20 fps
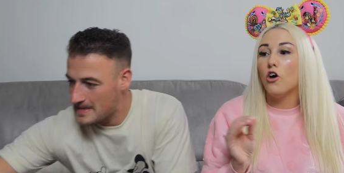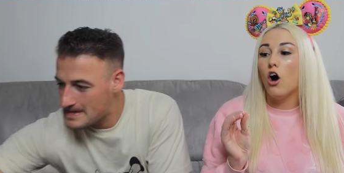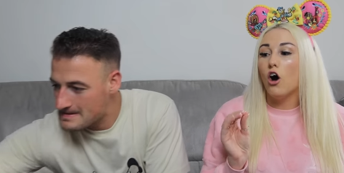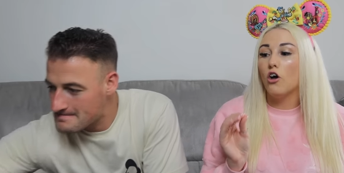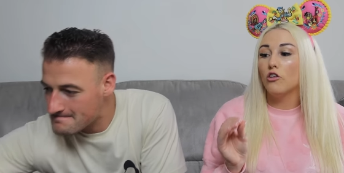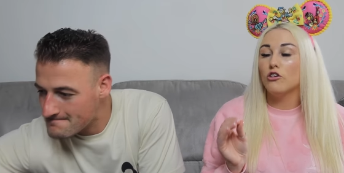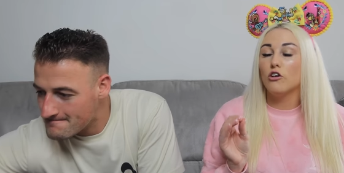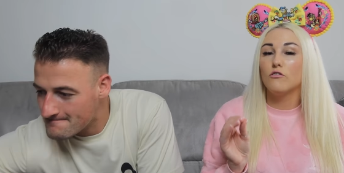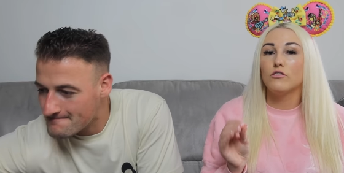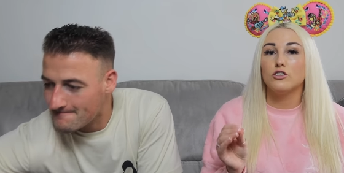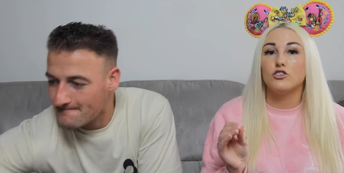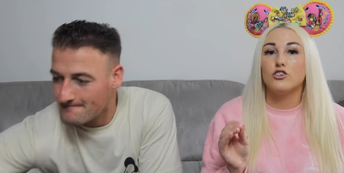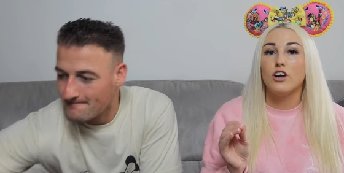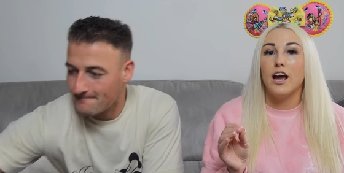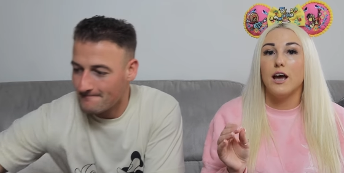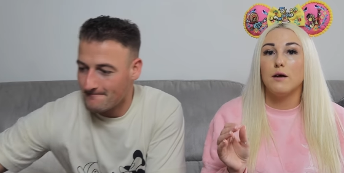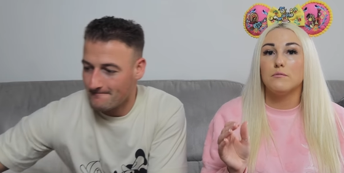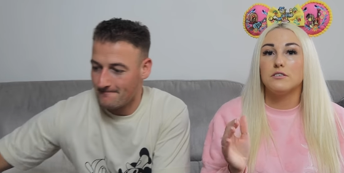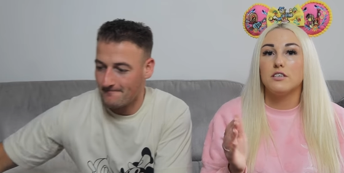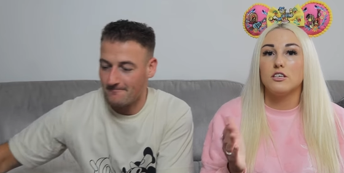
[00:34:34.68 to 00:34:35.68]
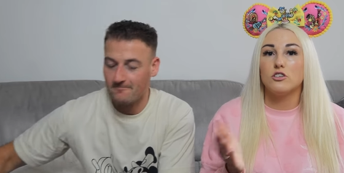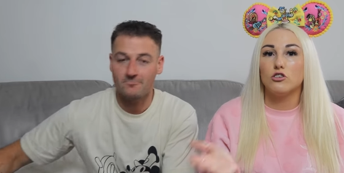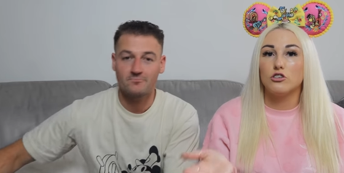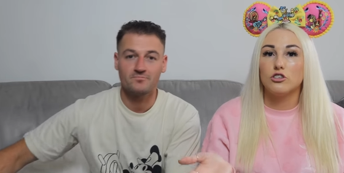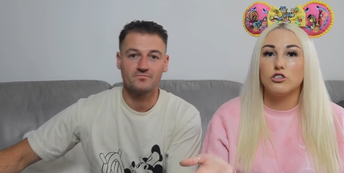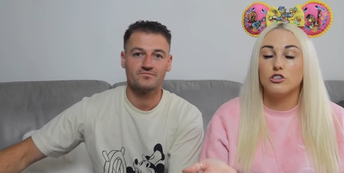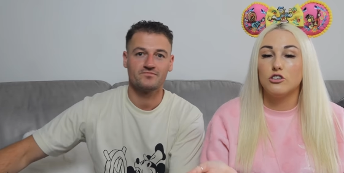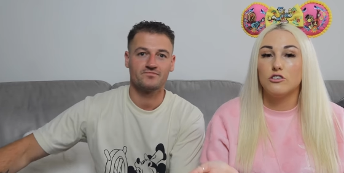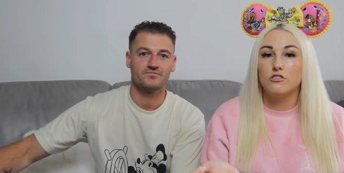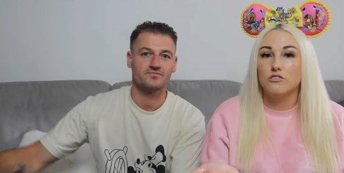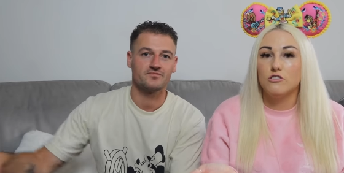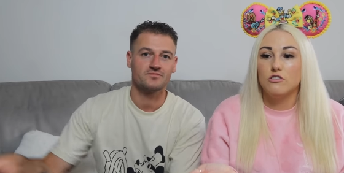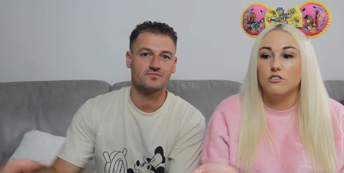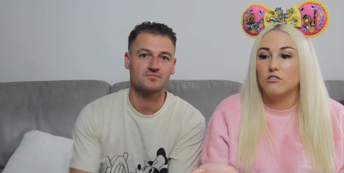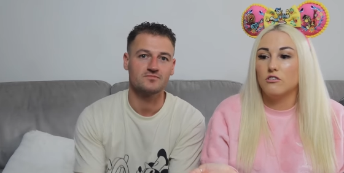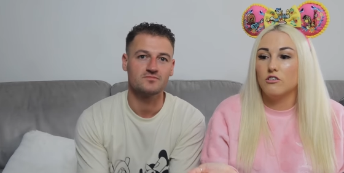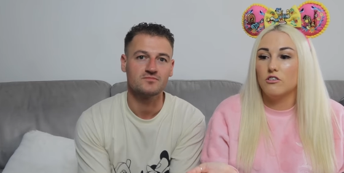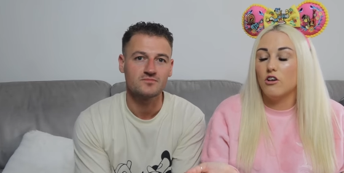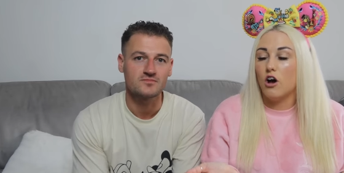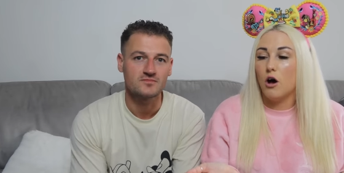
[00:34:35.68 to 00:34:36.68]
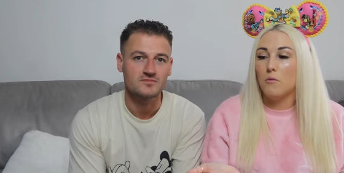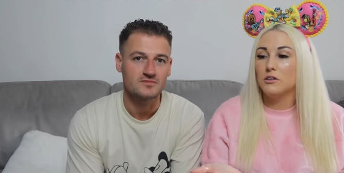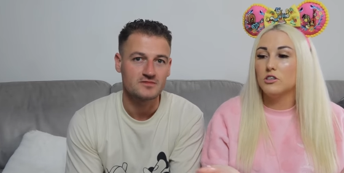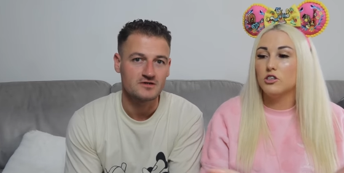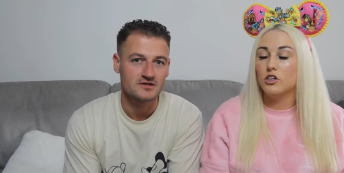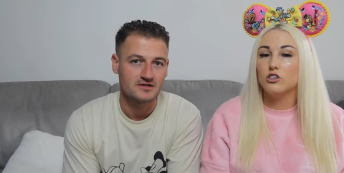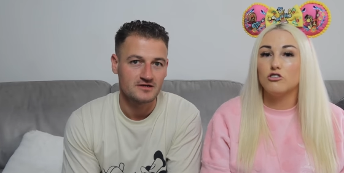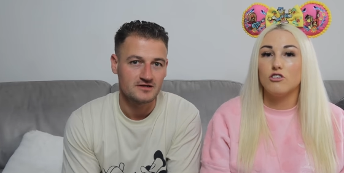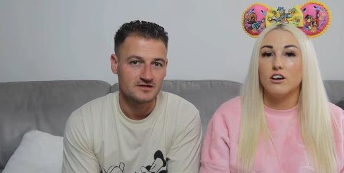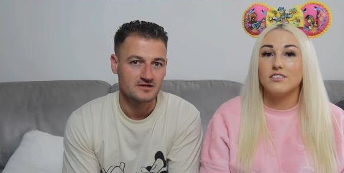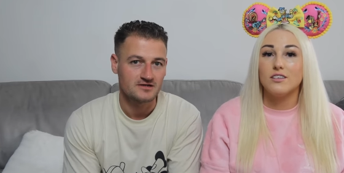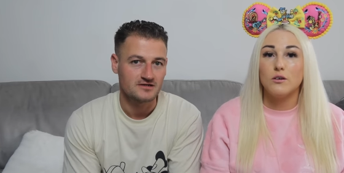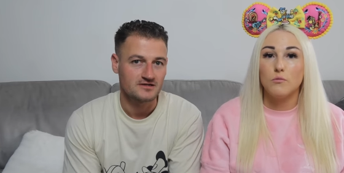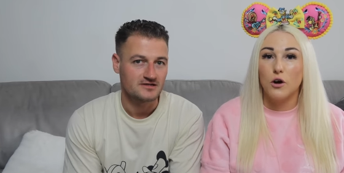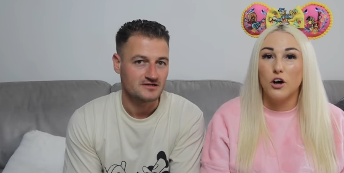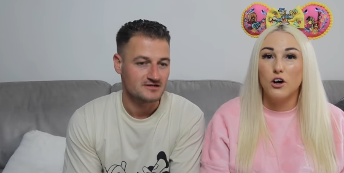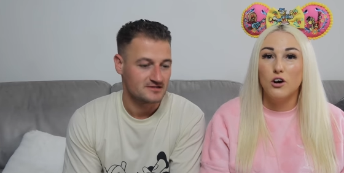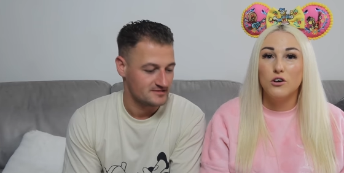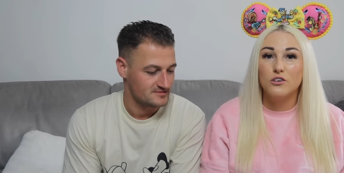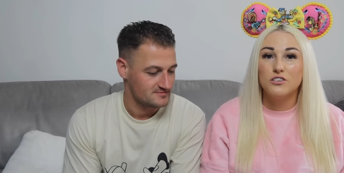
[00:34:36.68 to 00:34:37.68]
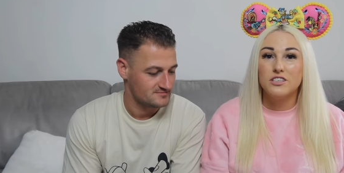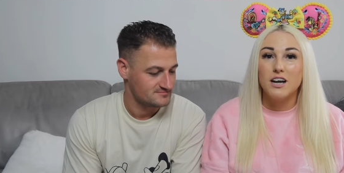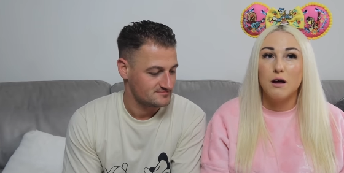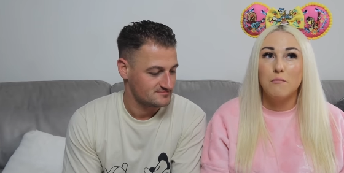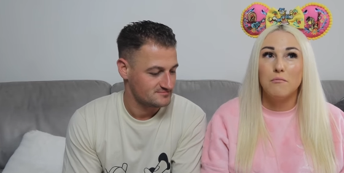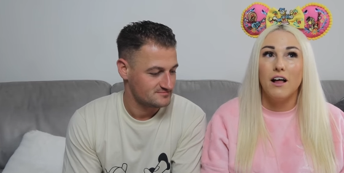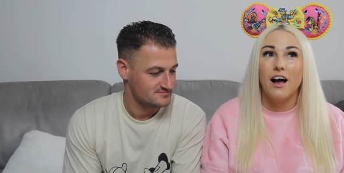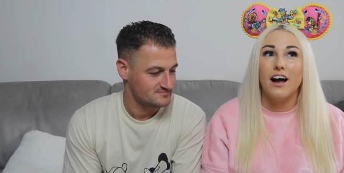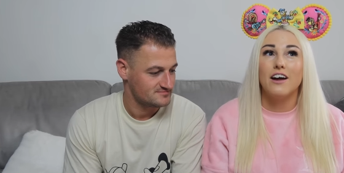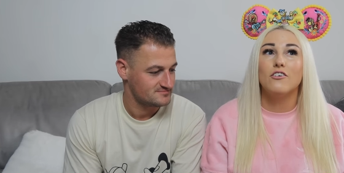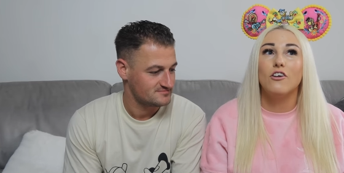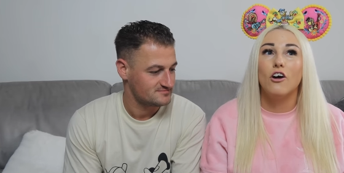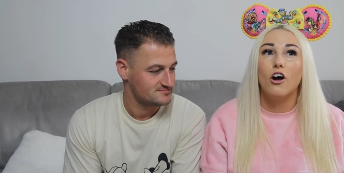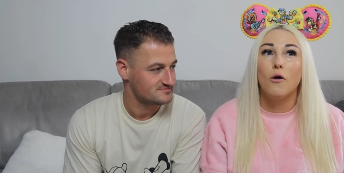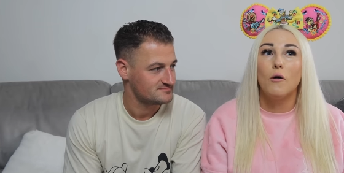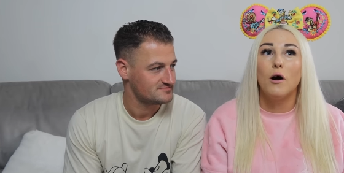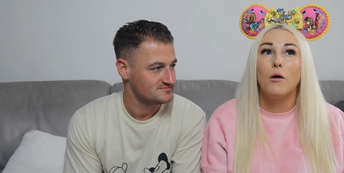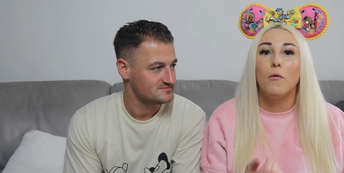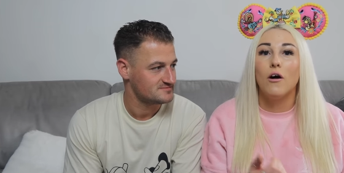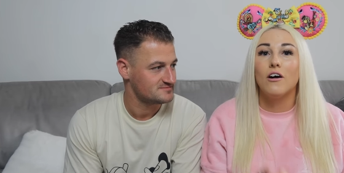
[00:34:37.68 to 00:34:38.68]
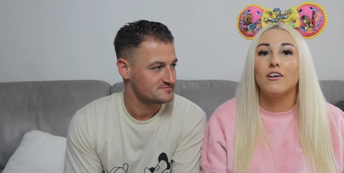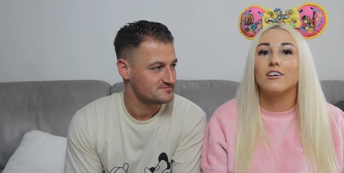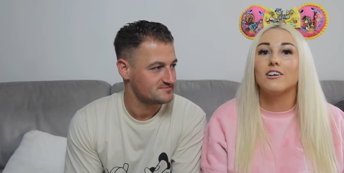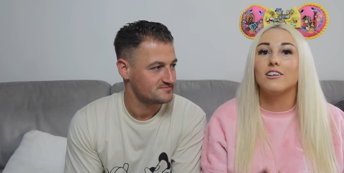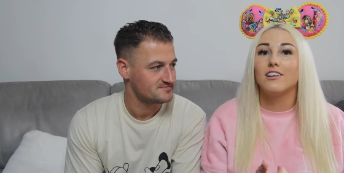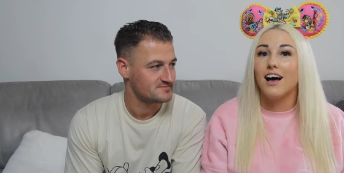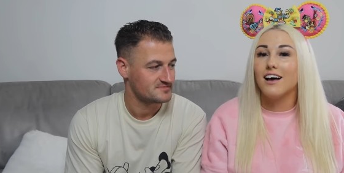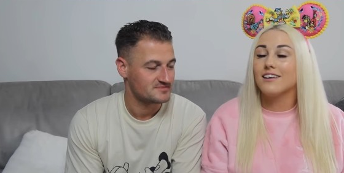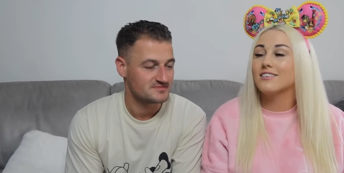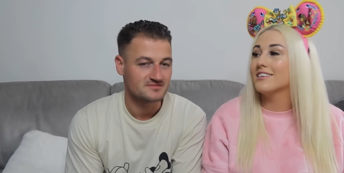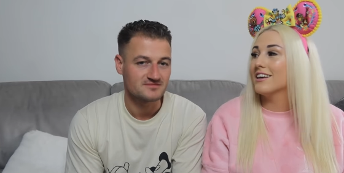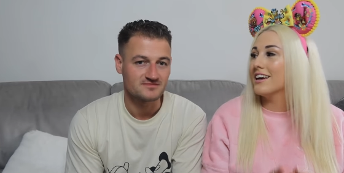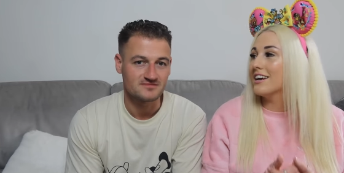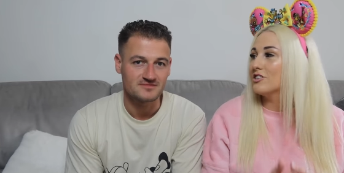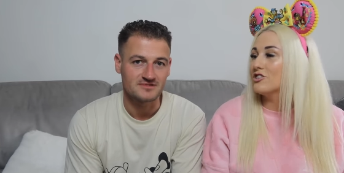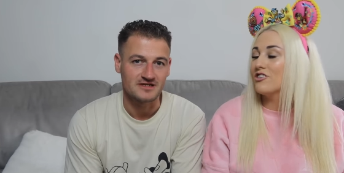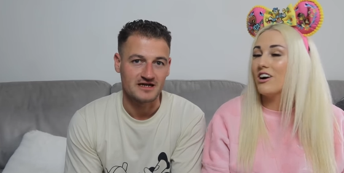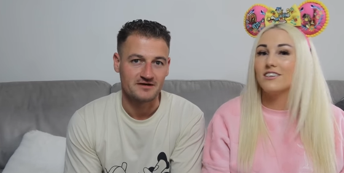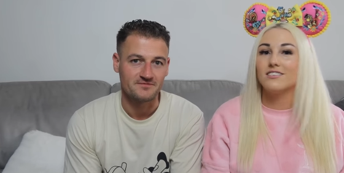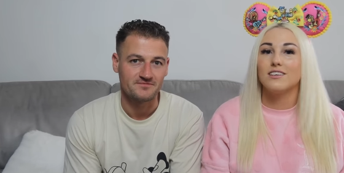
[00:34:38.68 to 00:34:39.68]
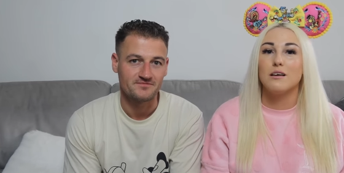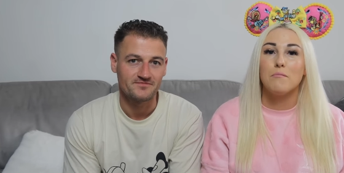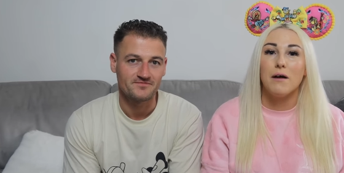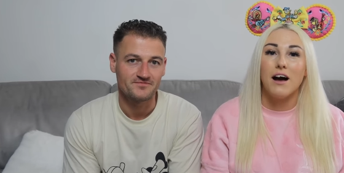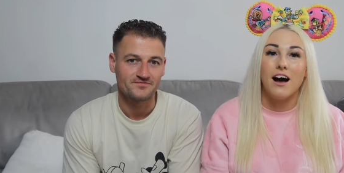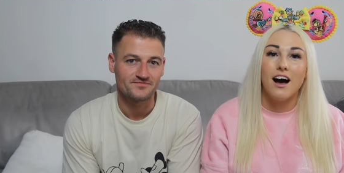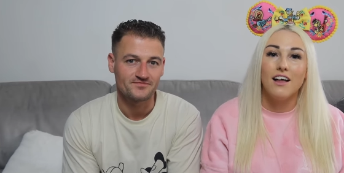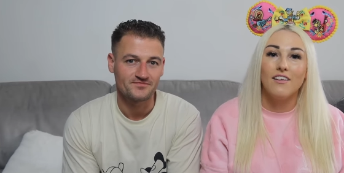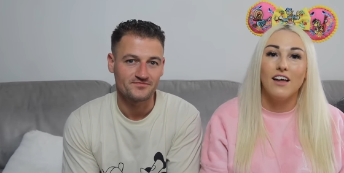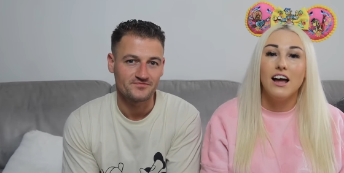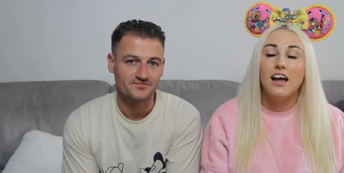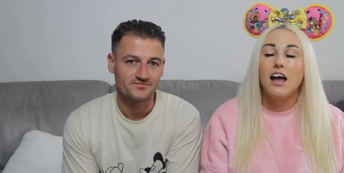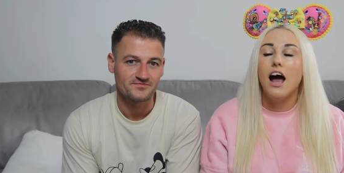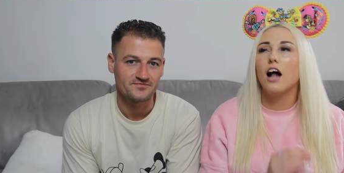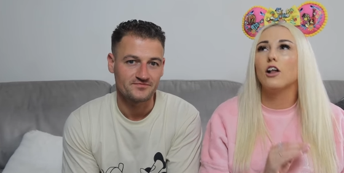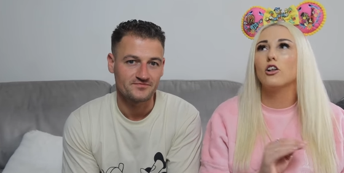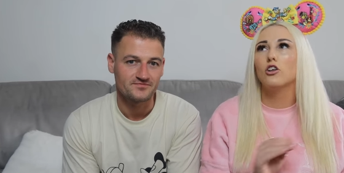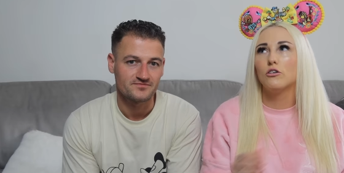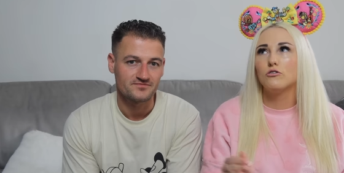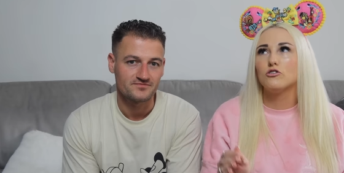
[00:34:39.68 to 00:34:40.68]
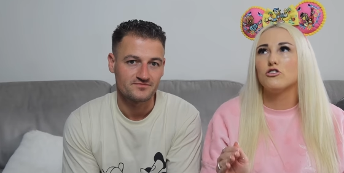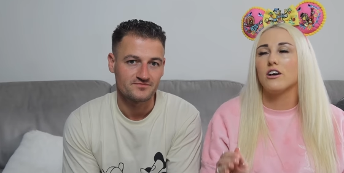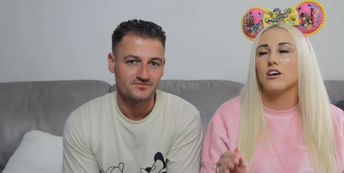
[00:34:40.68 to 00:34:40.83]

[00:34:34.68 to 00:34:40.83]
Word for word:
Speaker 1: all the other trips, they just normally do Jurassic World and I'm like no I want classic Jurassic Park like I love